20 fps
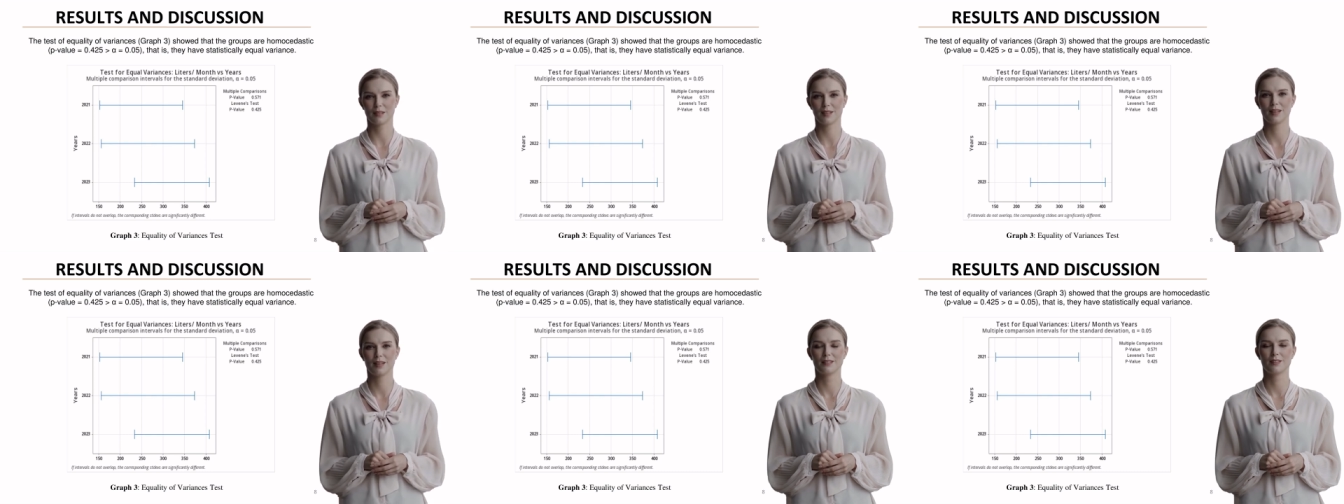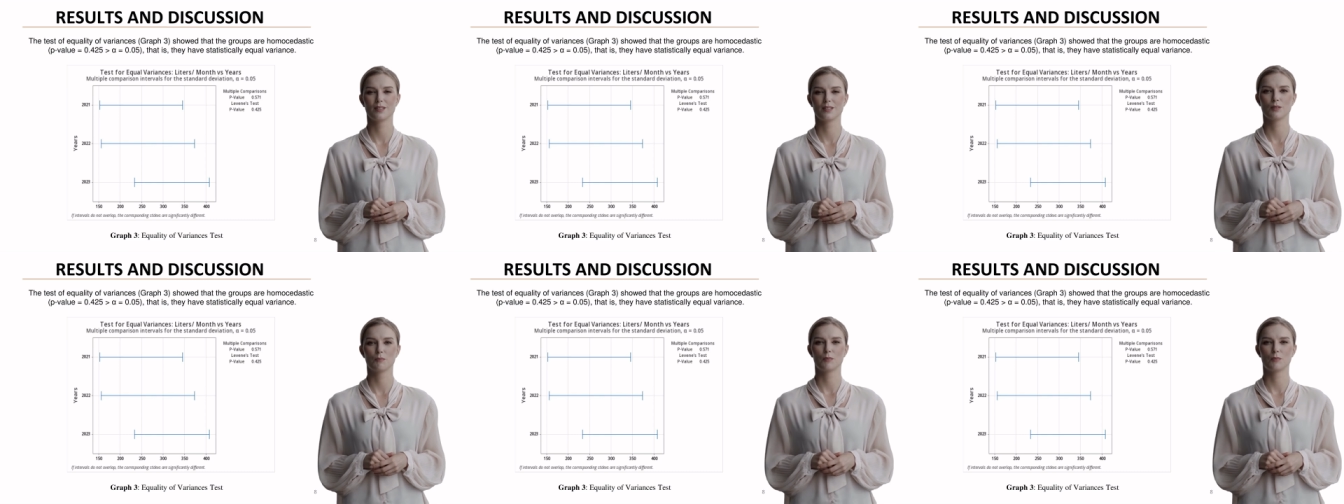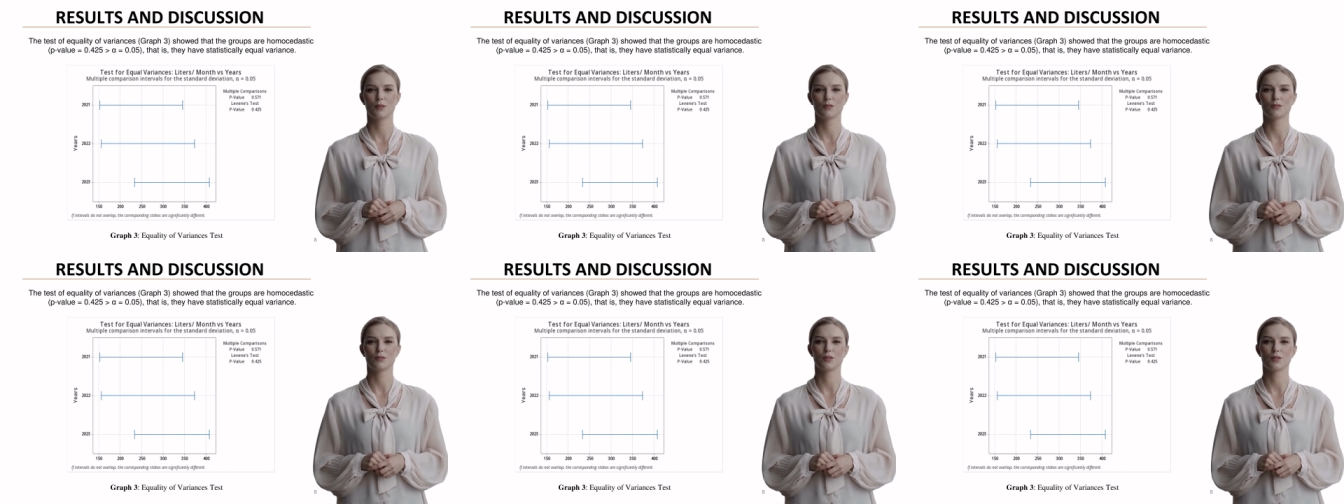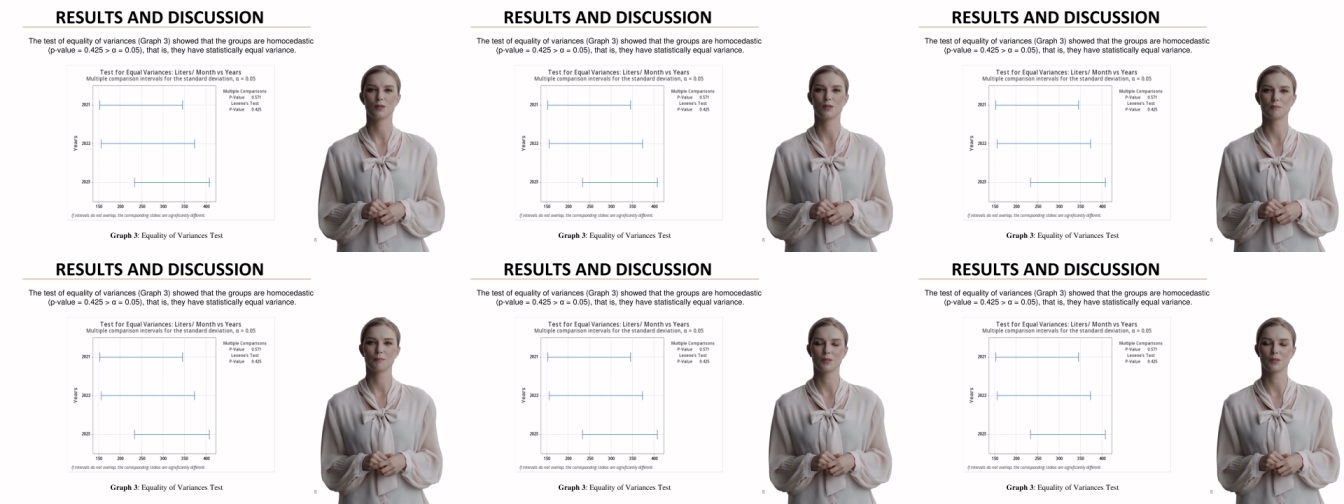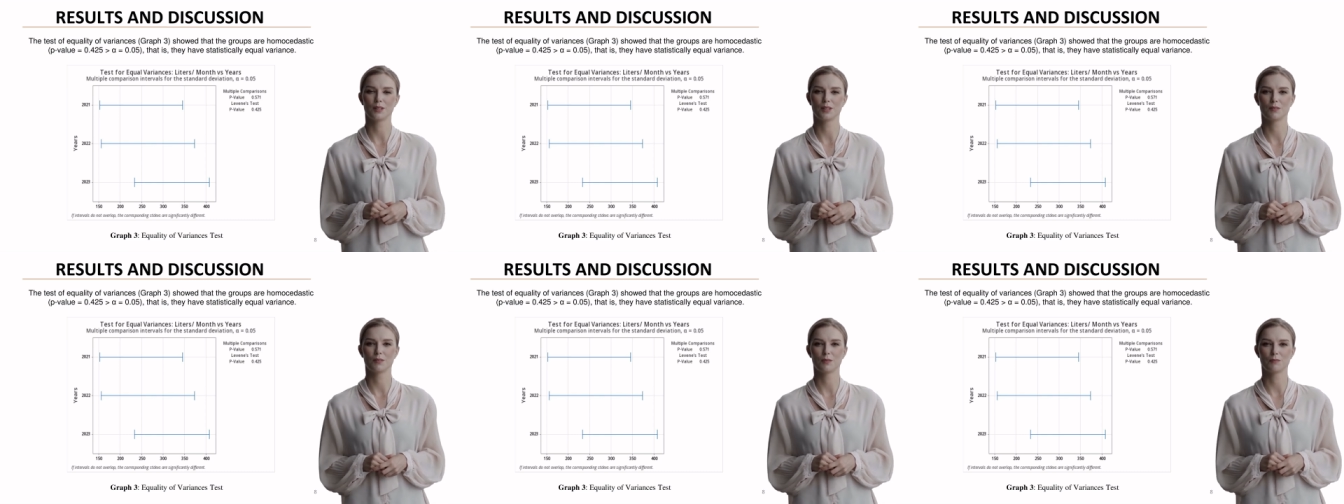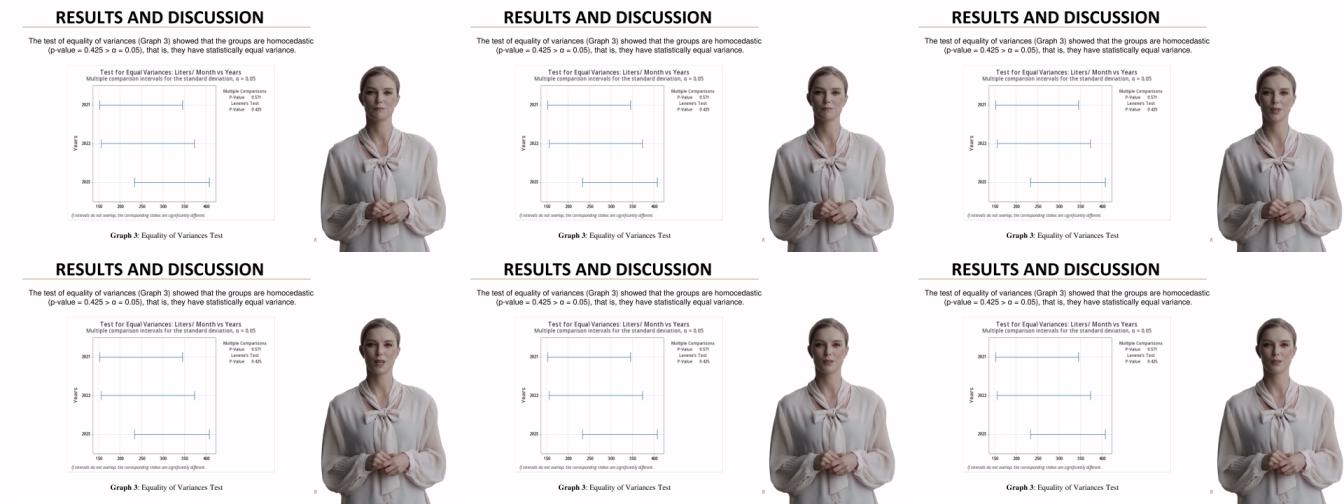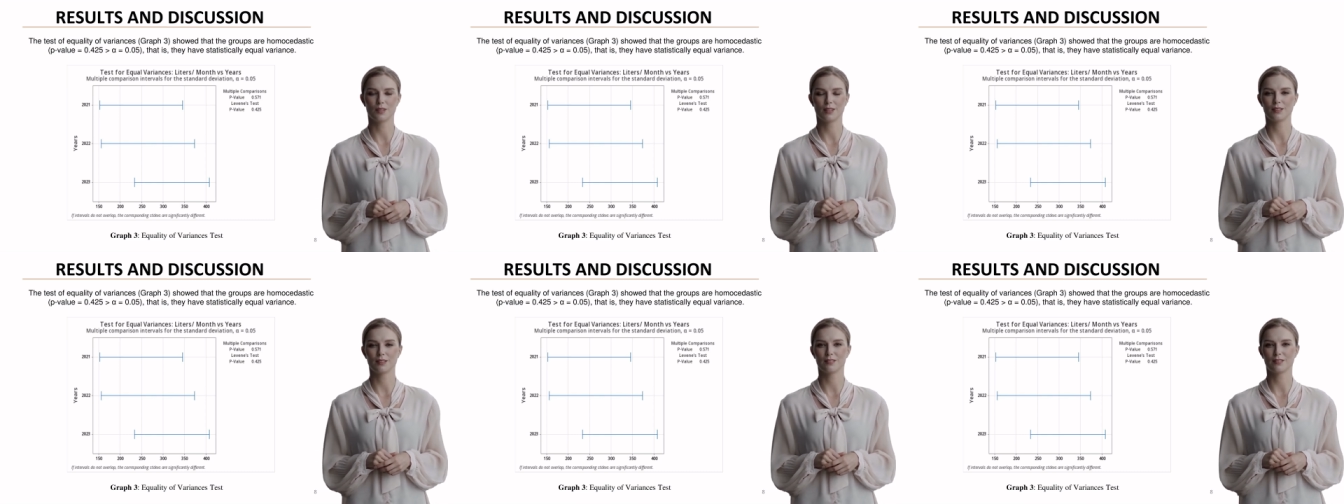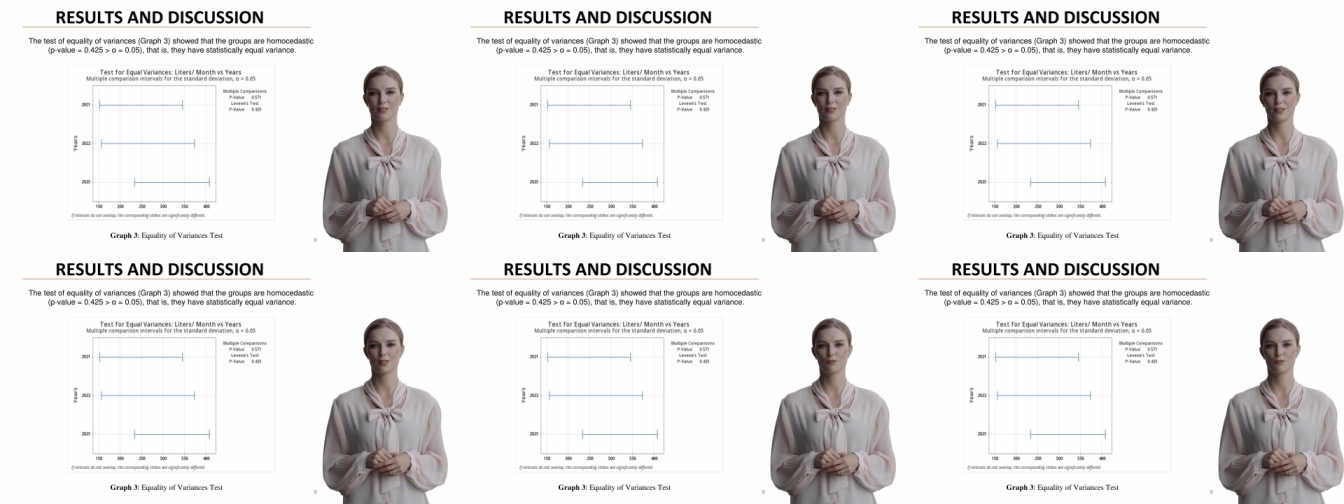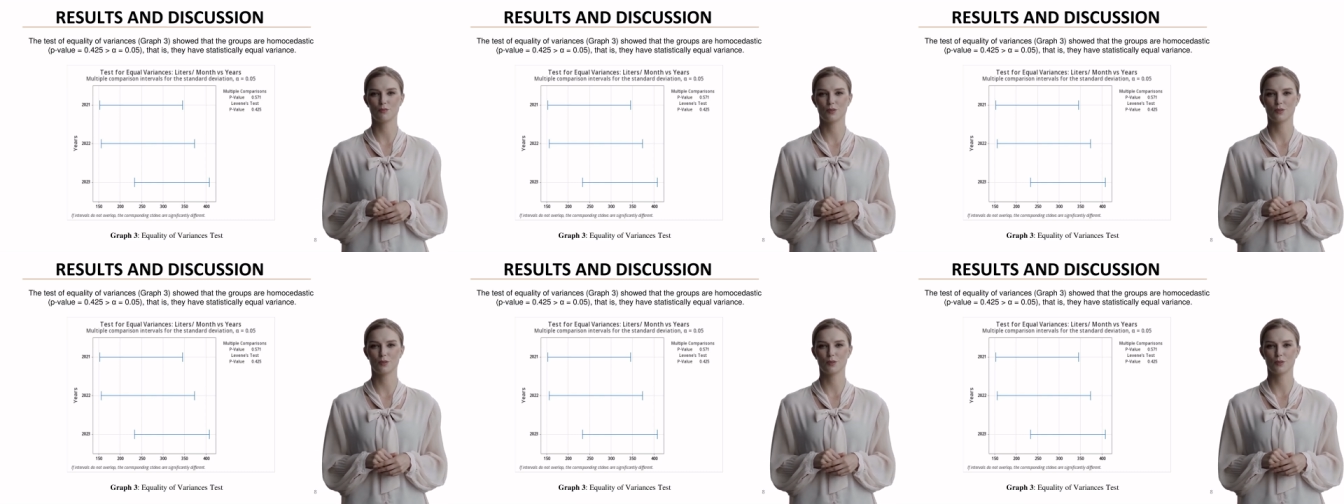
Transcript: In simpler terms, the variances